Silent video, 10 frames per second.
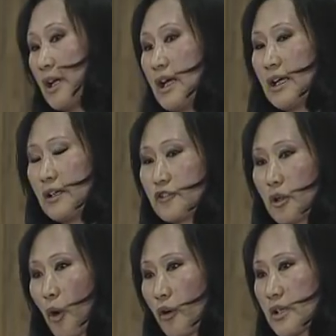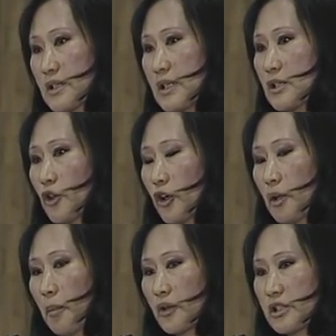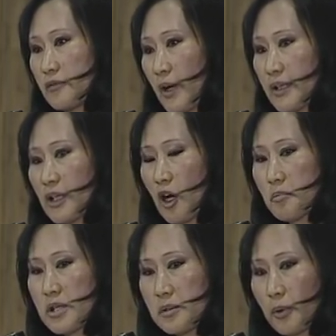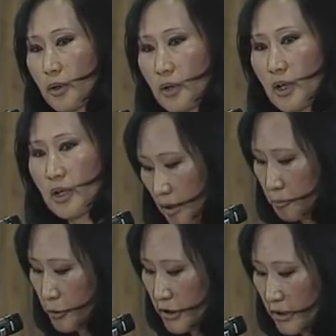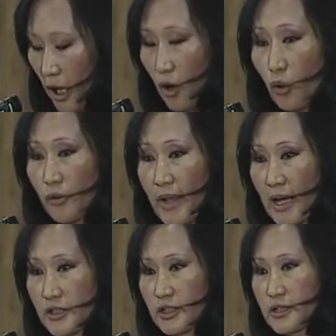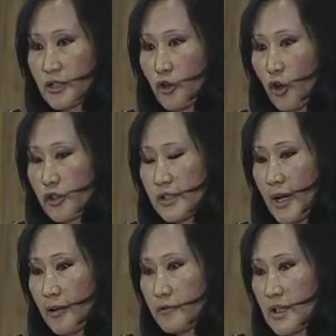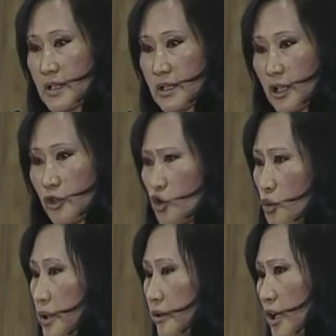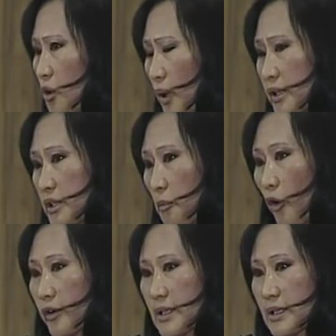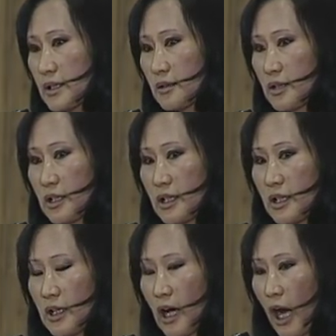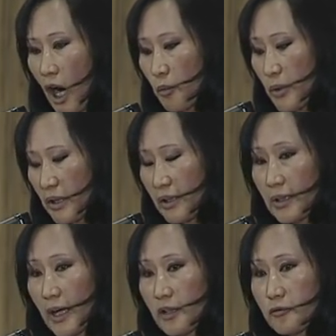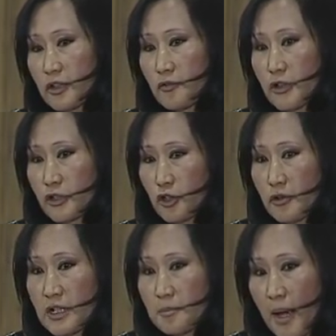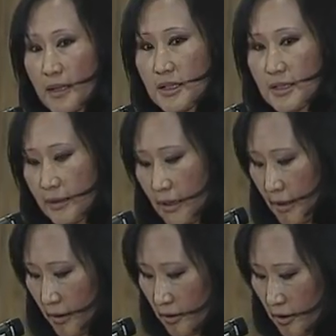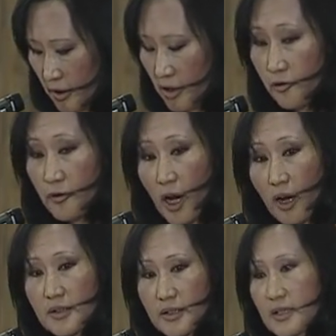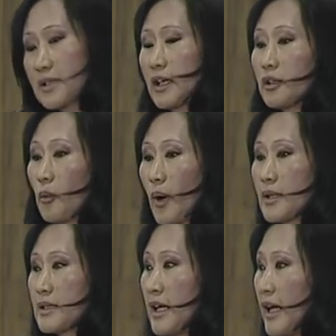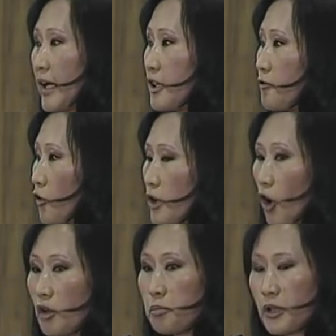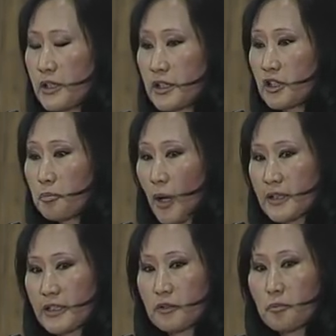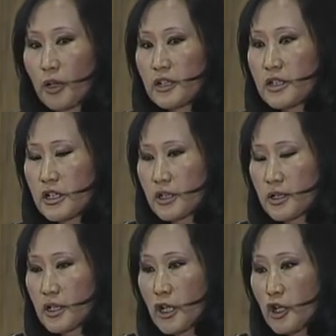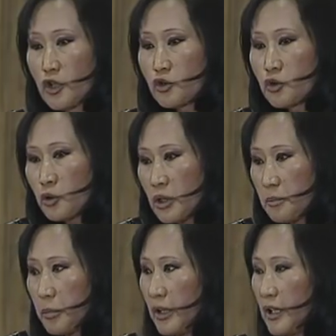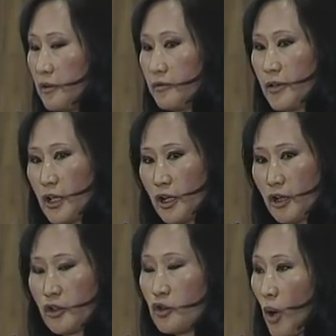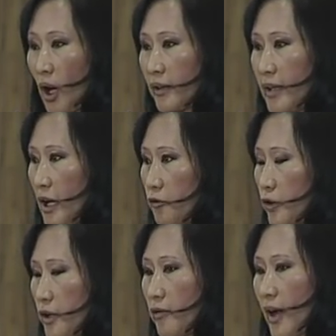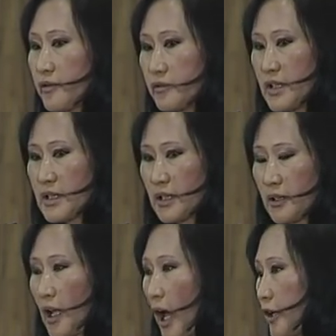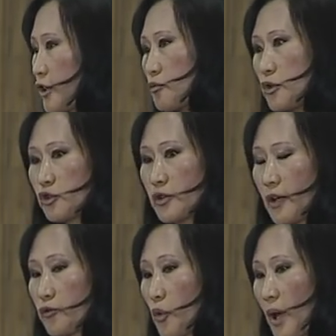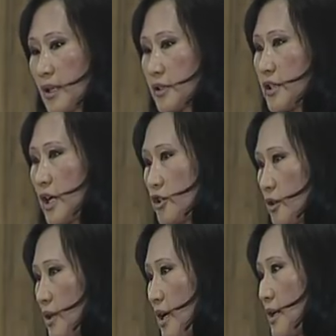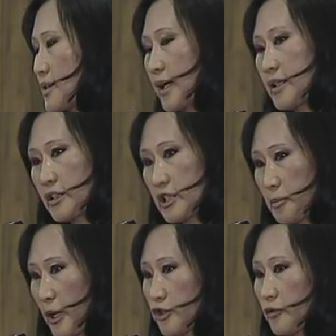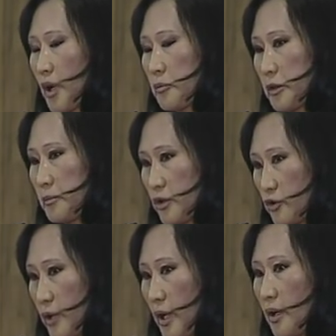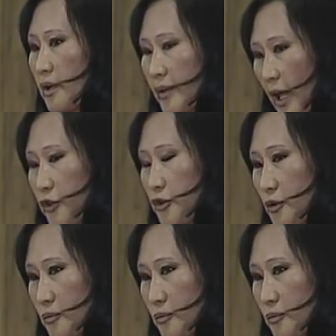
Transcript: If democracy is all about dividing our people, putting our own national security at risk, do we really want democracy? Are we in line with the vision of His Majesty the King? If the answer is otherwise, and if all political party and politicians truly believe you are there for the right reason, I think we should have no hesitation signing this pledge of commitment today. Thank you.